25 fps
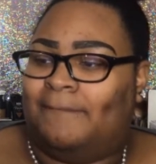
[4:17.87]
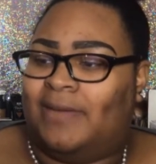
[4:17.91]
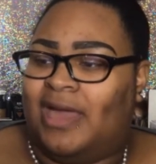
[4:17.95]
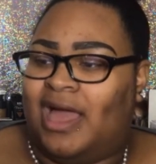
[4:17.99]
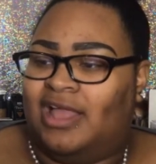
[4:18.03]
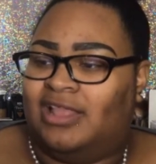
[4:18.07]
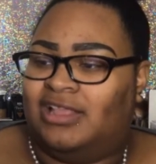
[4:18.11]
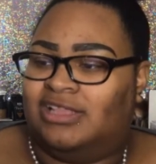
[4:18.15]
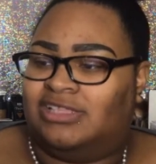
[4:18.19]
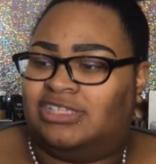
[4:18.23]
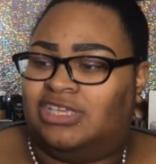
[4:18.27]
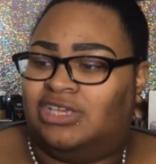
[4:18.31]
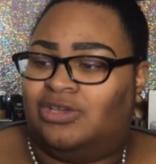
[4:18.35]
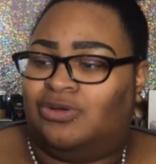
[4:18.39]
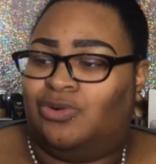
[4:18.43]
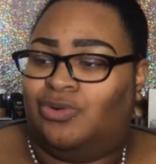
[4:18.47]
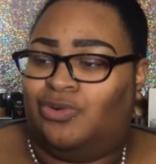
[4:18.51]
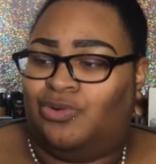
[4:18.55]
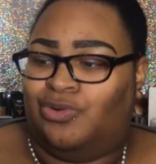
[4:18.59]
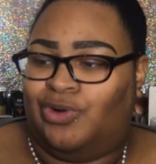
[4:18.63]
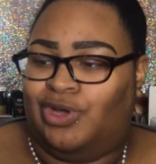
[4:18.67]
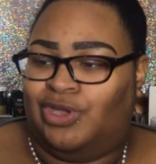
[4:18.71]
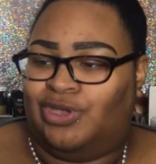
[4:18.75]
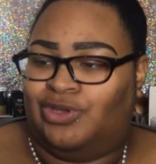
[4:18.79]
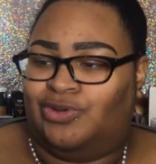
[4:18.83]
Balancing
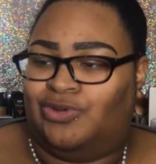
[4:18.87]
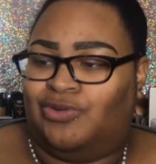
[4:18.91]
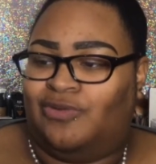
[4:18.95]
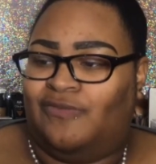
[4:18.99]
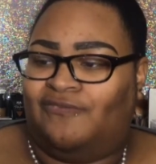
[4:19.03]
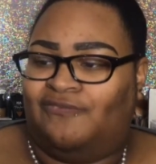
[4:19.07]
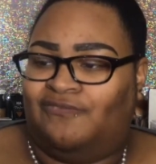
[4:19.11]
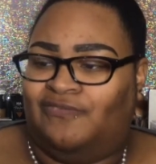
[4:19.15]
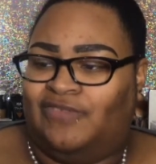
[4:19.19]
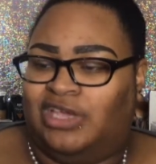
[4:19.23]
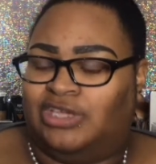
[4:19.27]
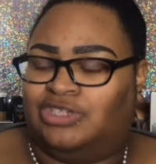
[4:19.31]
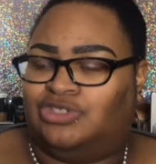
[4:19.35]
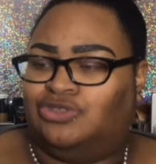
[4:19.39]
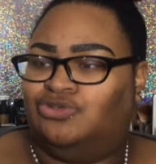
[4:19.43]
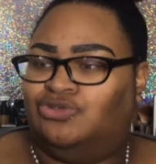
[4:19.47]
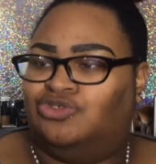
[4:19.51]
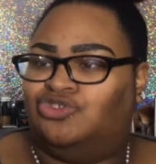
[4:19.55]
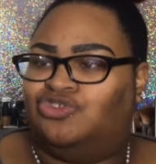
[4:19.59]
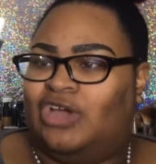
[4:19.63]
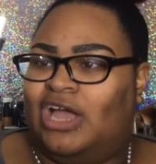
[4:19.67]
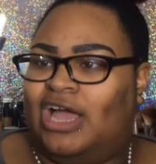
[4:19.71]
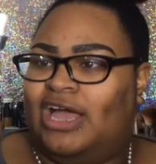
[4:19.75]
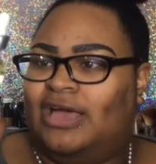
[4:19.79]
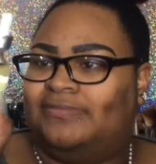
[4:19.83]
Oil Facial
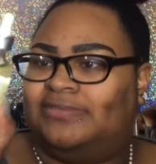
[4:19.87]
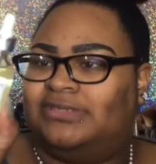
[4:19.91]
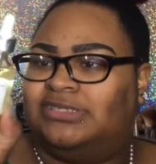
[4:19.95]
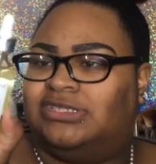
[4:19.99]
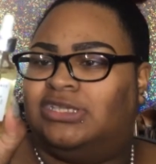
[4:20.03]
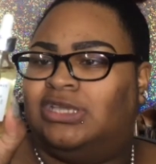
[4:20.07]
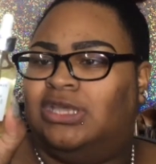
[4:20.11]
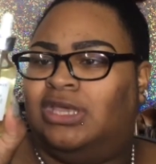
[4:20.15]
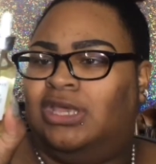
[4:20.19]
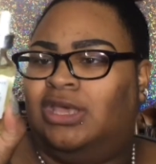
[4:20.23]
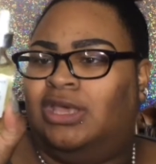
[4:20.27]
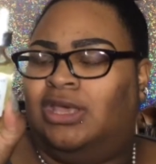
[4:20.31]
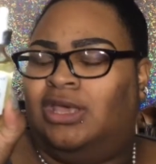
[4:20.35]
Drops.